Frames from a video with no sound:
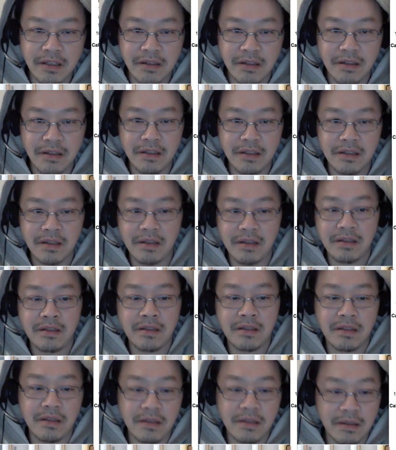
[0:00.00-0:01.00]
This
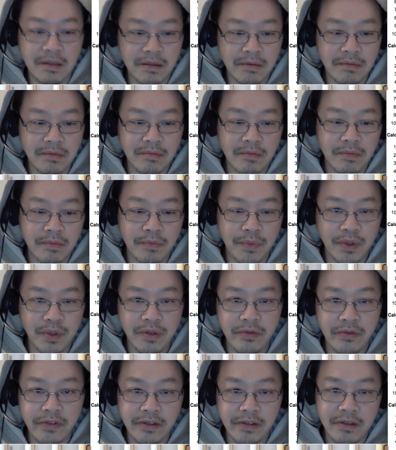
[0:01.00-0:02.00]
is
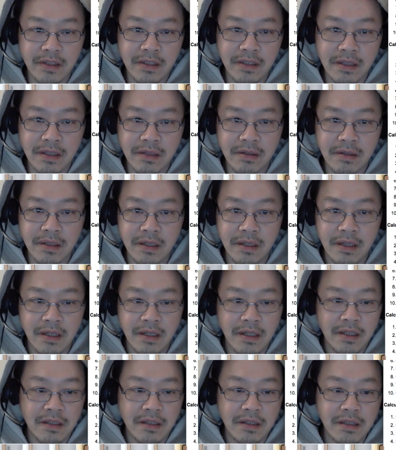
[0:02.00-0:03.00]
beautiful. This
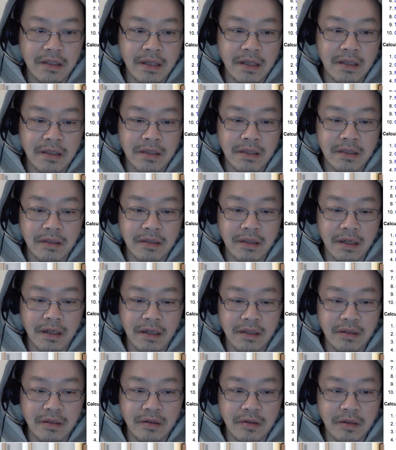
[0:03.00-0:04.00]
is
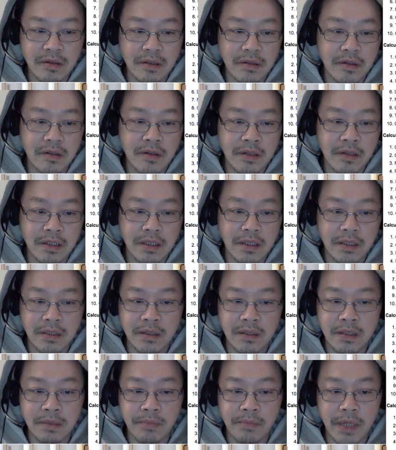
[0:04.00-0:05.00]
usually known as
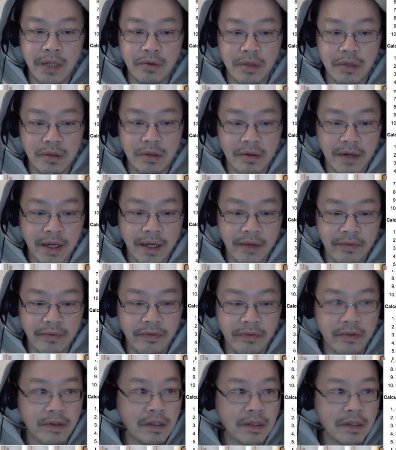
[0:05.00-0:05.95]
spiral graph.